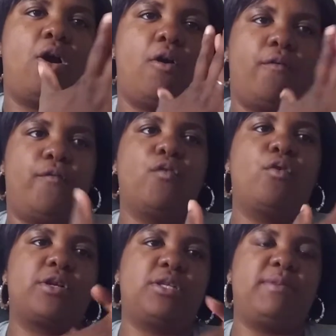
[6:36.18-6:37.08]

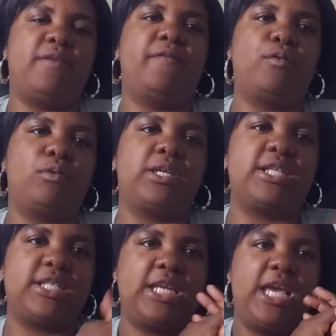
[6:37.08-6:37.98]
afford to be
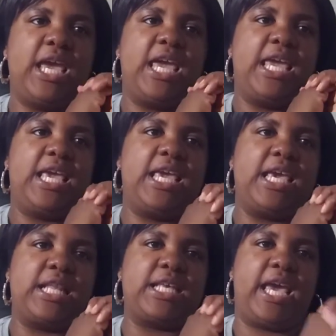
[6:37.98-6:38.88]
foolish
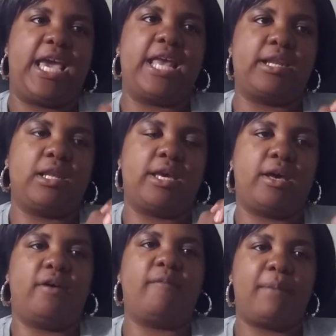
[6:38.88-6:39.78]
in the handling
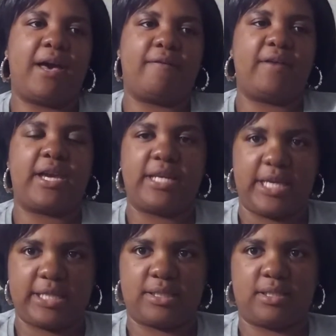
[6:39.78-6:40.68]
of my
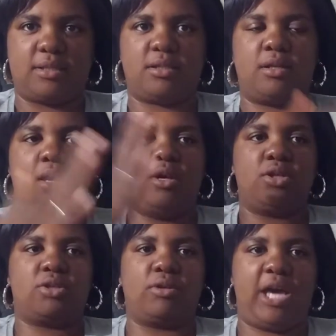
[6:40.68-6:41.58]
finances.
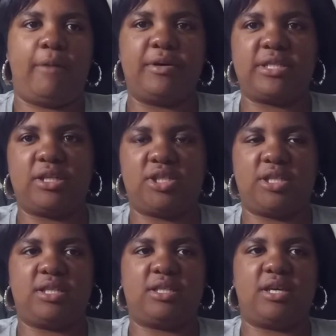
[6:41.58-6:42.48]
So that was the
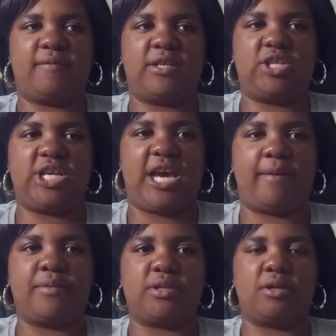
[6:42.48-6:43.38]
gist of the
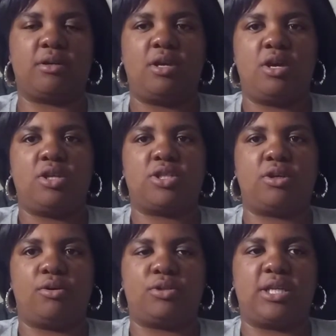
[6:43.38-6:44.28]
chapter.
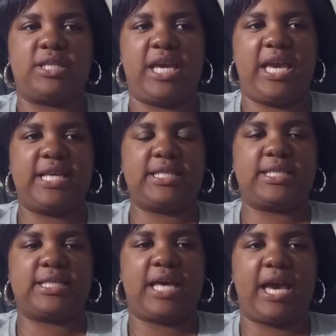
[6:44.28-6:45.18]
So today's
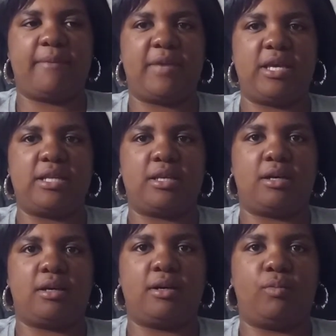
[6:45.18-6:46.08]
assignment,
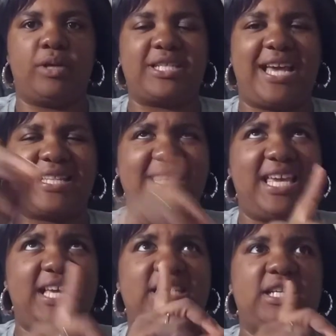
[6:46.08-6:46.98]
which I
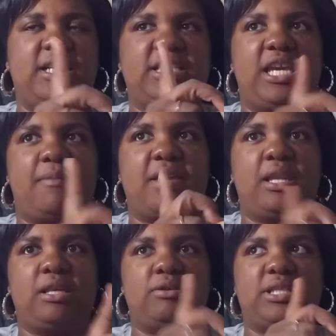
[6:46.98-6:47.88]
think is going to take me a
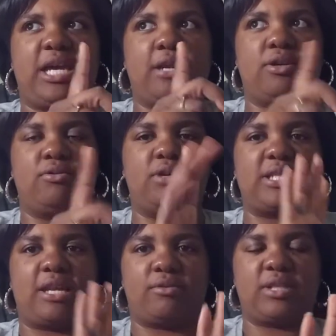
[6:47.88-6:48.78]
little time to do
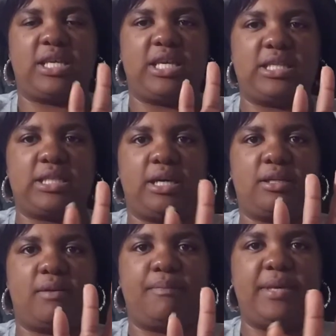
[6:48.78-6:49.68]
because I don't think it's
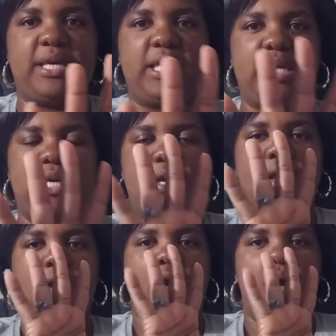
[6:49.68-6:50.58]
going to be
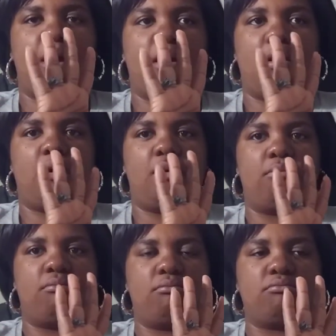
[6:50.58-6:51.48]

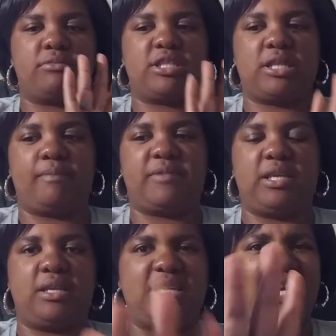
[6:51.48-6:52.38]

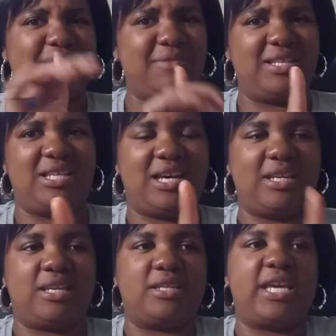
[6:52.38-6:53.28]
something that can be
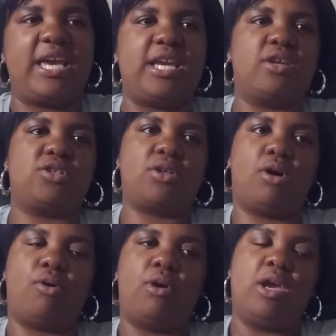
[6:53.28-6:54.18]
done in a day.
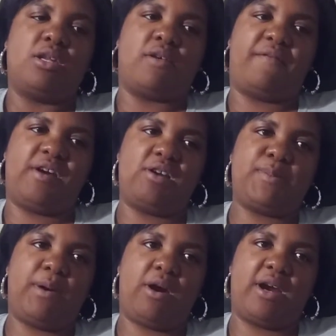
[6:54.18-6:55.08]
So the
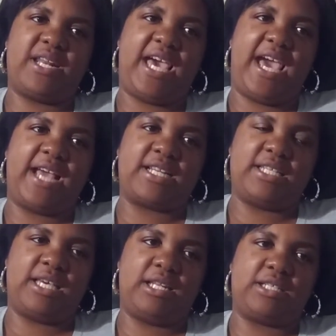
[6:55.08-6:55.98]
first part of the
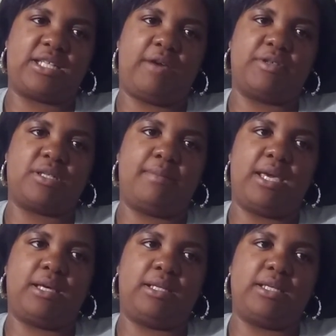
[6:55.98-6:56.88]
daily assignment was to
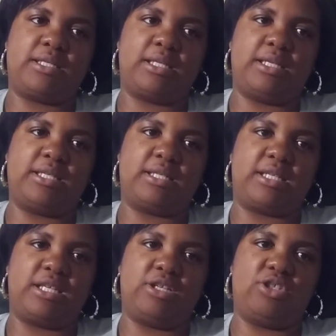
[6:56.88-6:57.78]
make a list of least
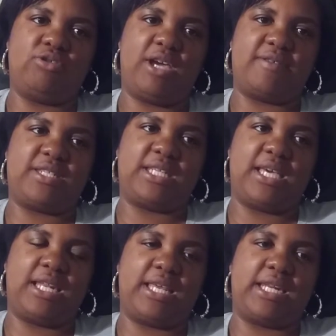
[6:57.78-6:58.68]
of things you have
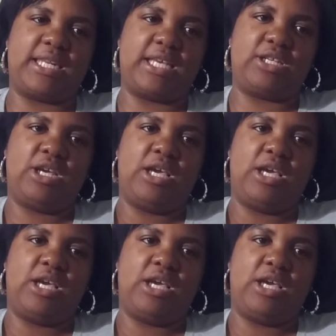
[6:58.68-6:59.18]
said lately